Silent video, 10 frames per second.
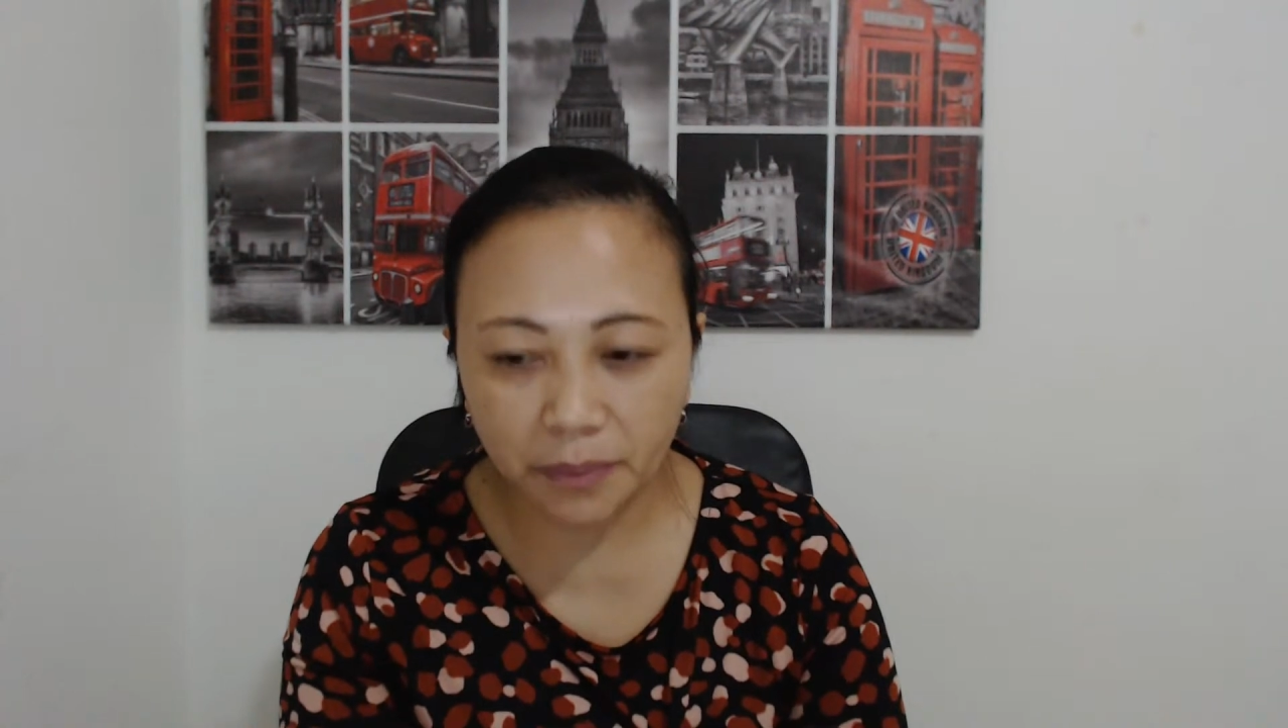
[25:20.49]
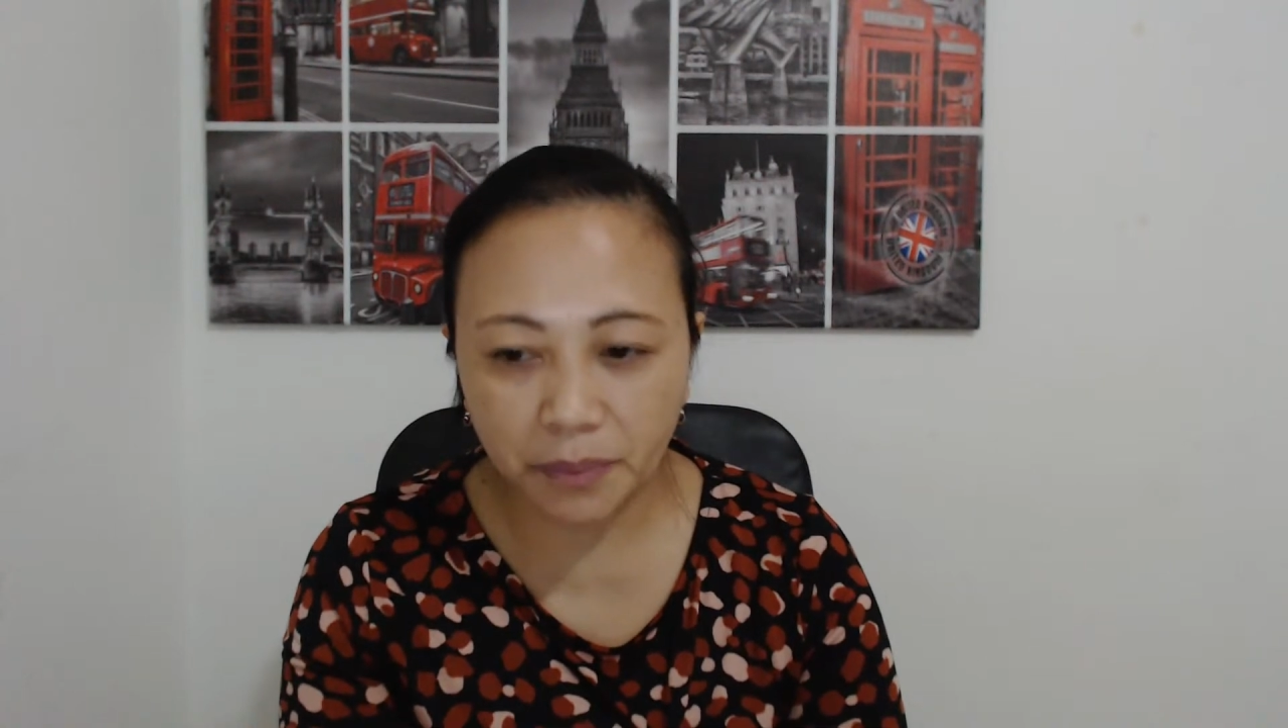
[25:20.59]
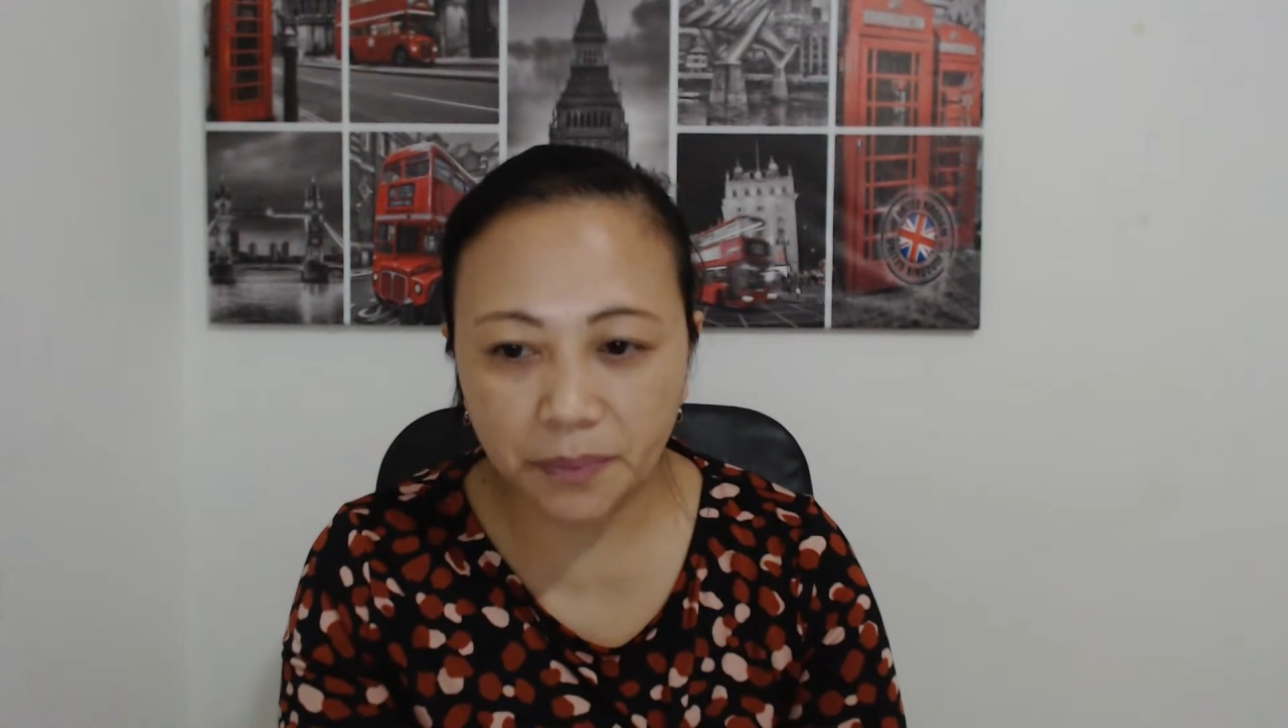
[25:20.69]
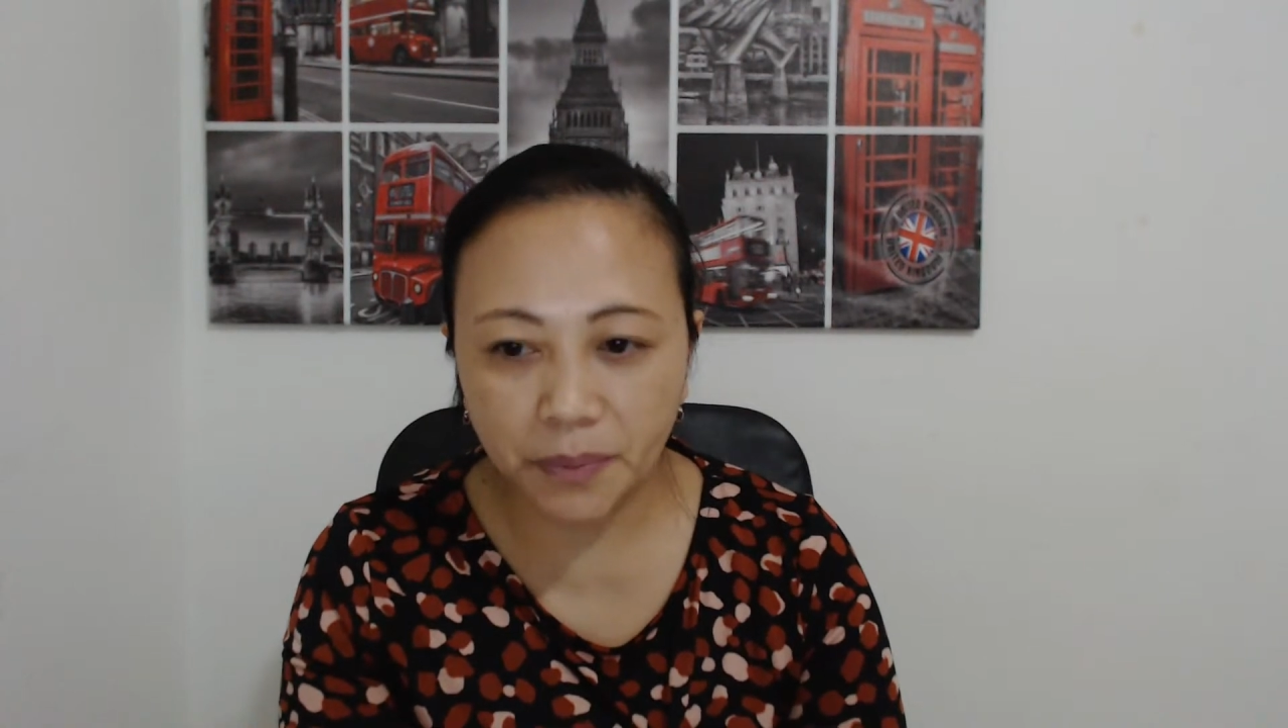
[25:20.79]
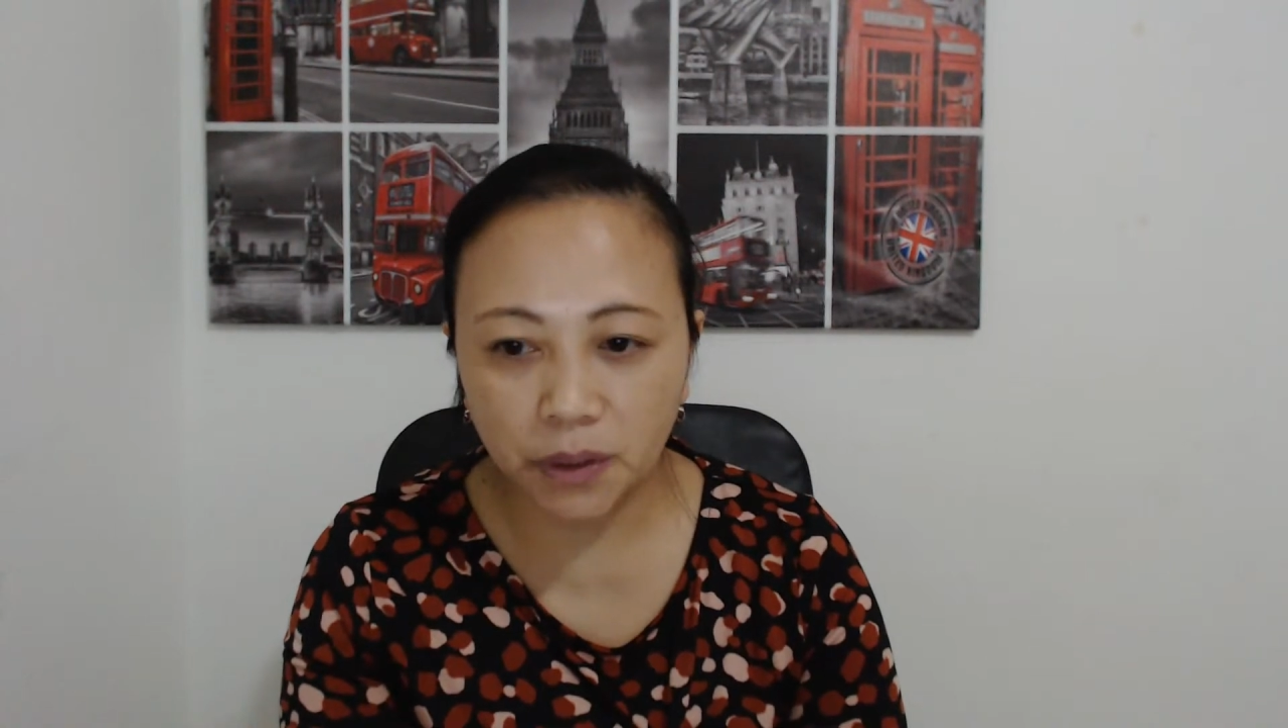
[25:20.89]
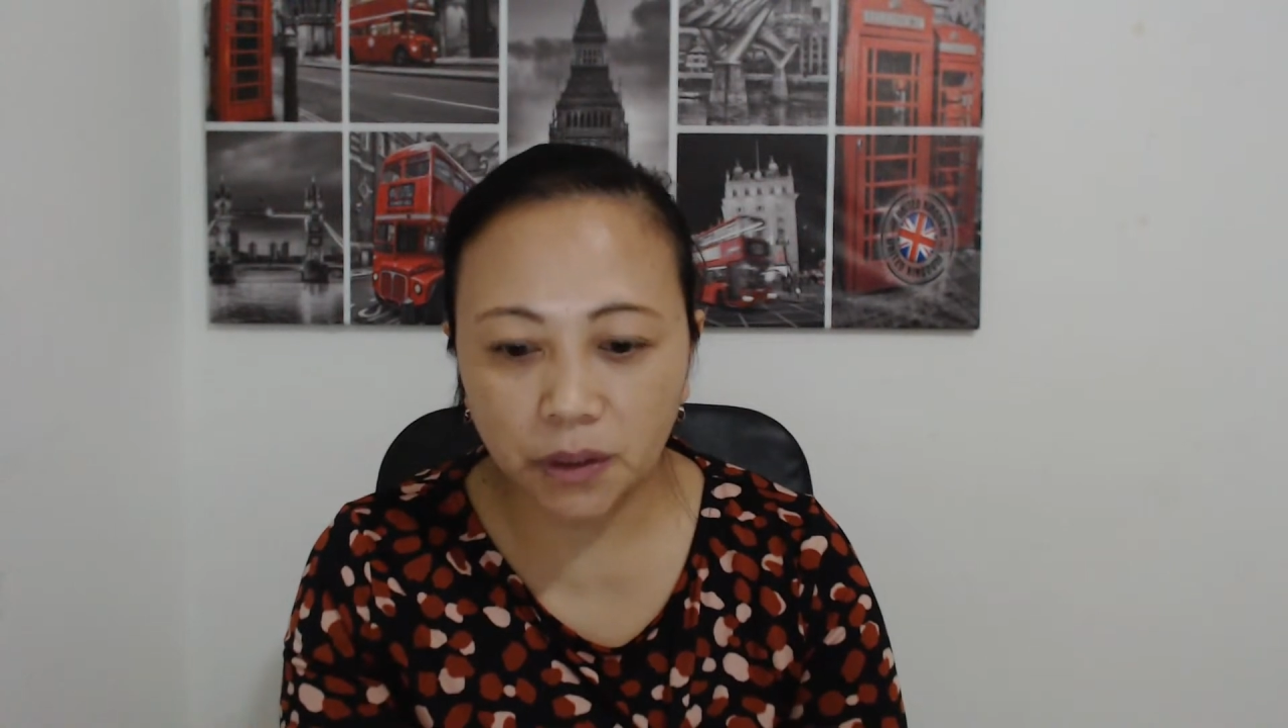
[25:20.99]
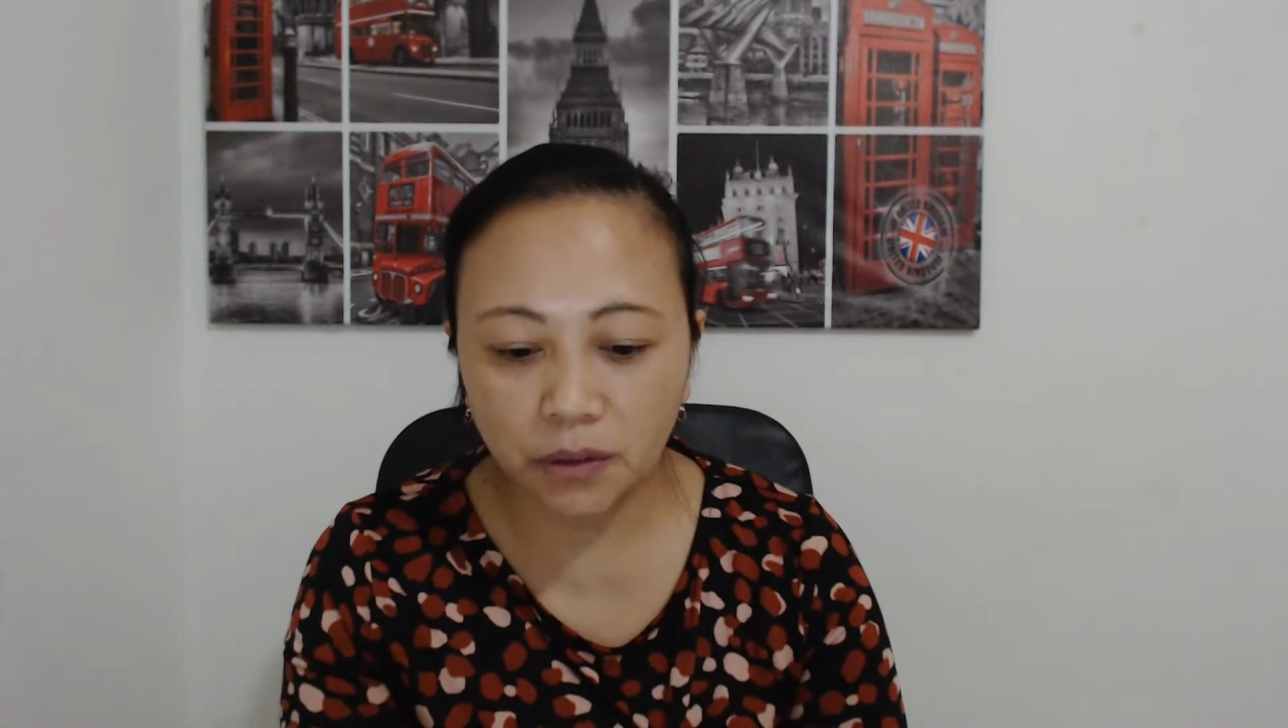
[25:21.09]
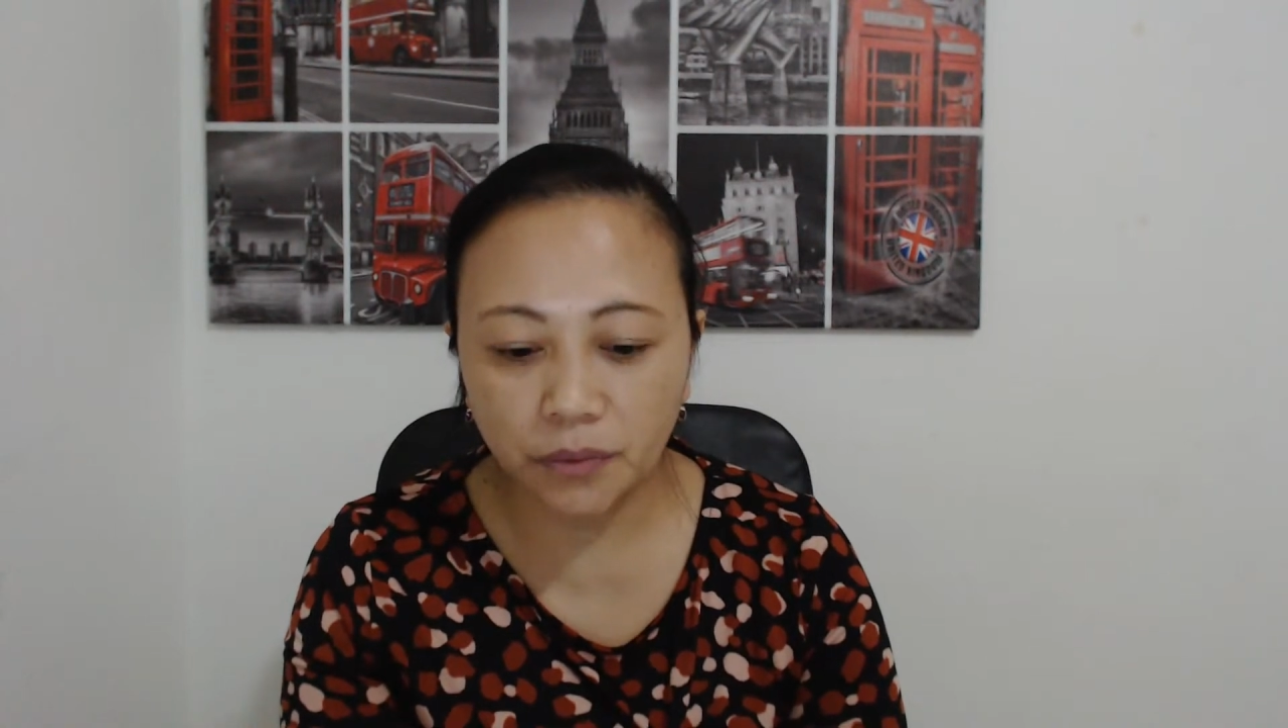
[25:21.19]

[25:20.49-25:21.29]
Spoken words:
people